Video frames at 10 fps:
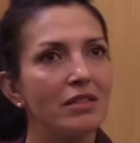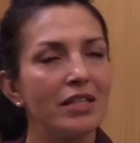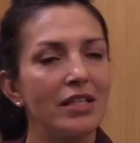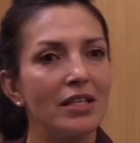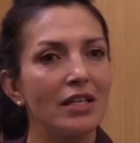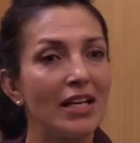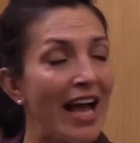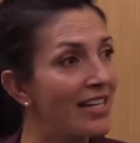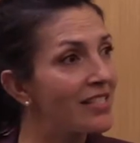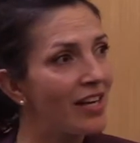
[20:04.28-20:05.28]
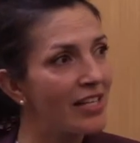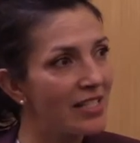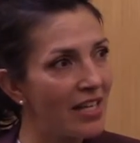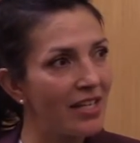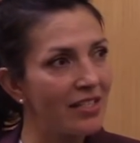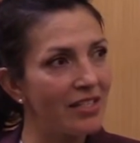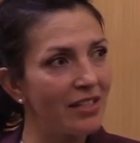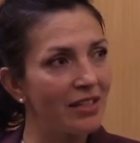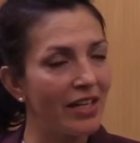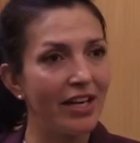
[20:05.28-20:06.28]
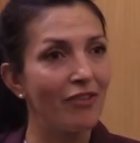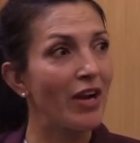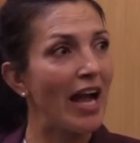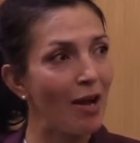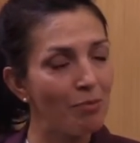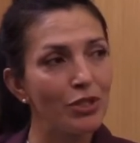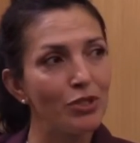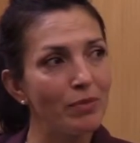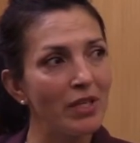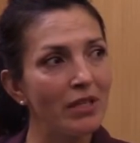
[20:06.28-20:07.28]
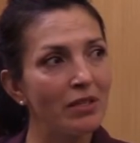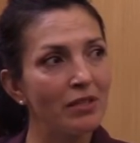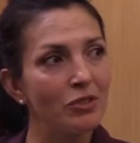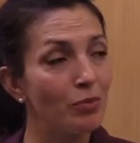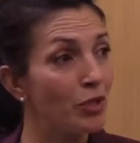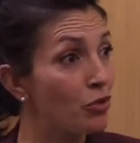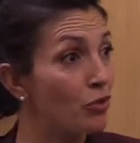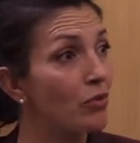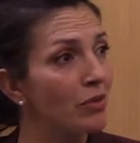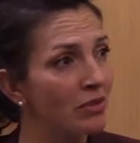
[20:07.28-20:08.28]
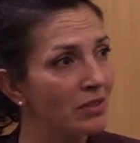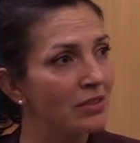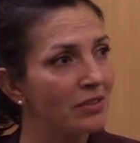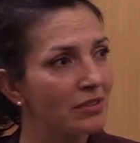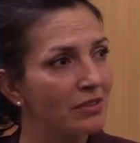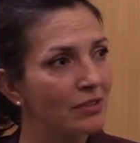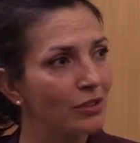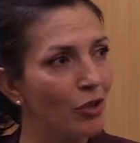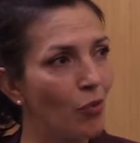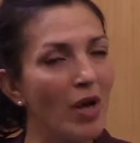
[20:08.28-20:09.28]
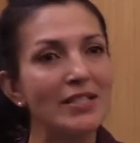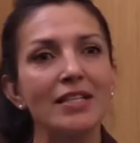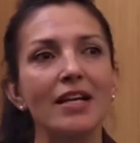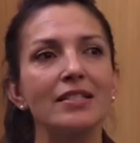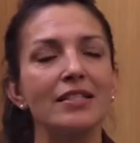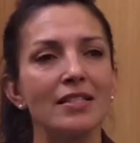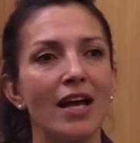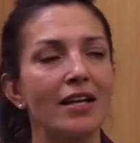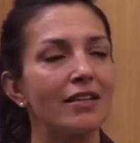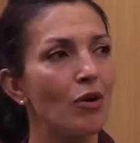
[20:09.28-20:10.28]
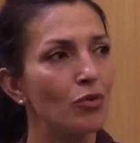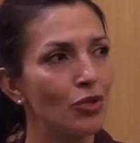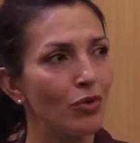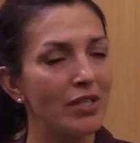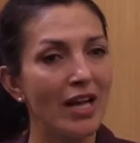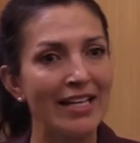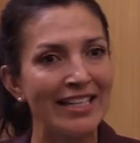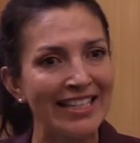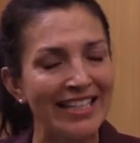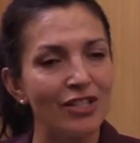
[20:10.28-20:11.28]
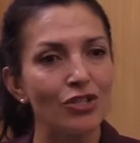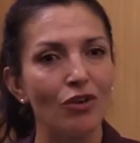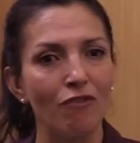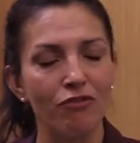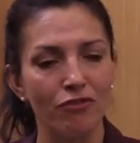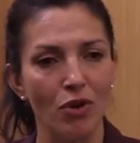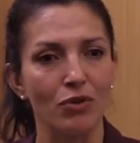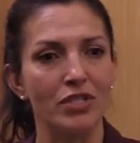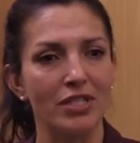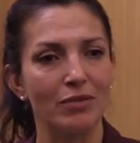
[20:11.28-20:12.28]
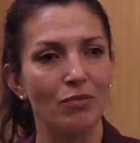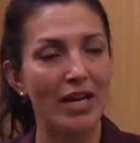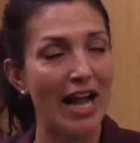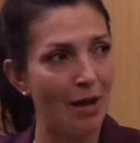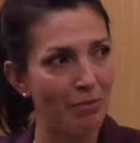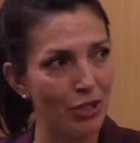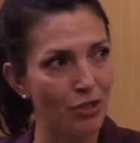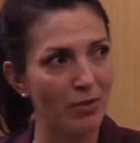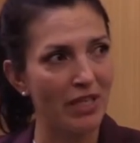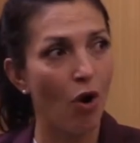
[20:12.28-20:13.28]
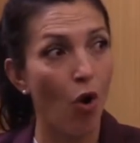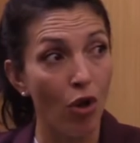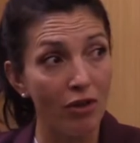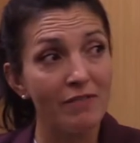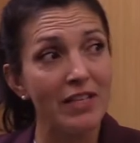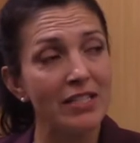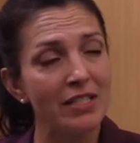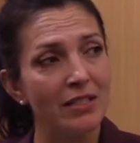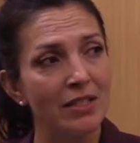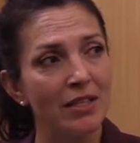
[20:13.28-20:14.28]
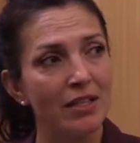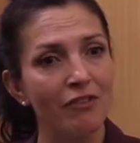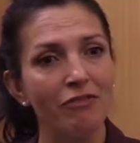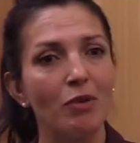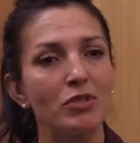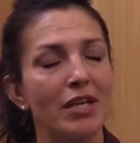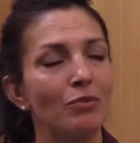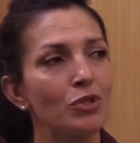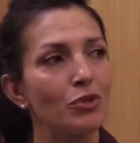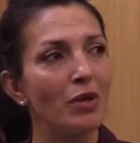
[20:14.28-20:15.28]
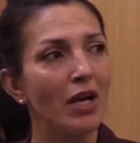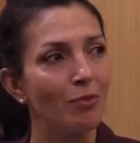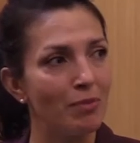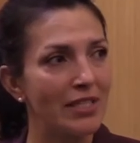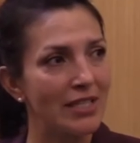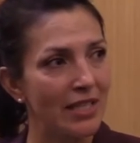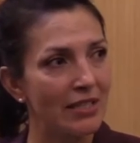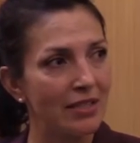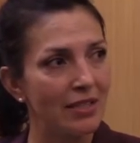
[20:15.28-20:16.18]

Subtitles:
the lies that I said that never happened to me to be true. You know, once I decided that I needed to confront what happened to me, all of it, if I was able to help my son.